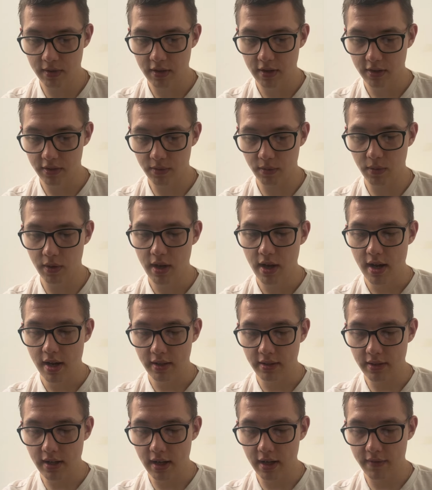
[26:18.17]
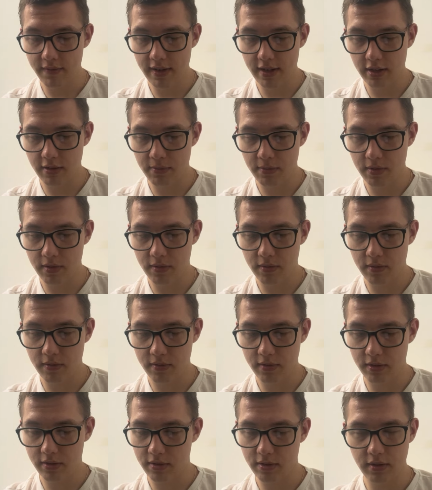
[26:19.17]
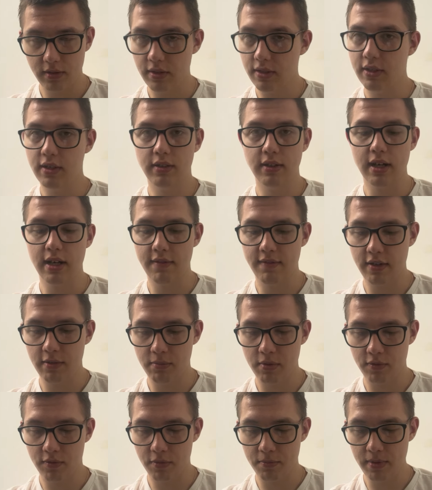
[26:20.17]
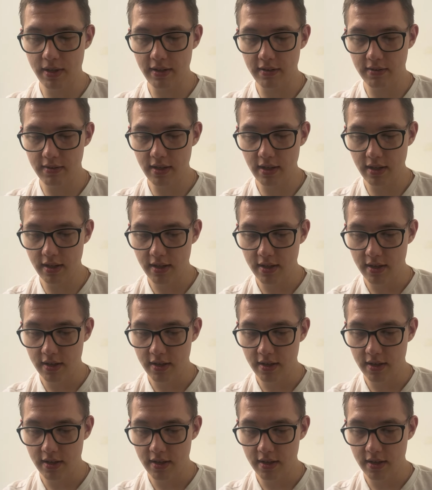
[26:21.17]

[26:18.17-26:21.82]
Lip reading: So not available for PC.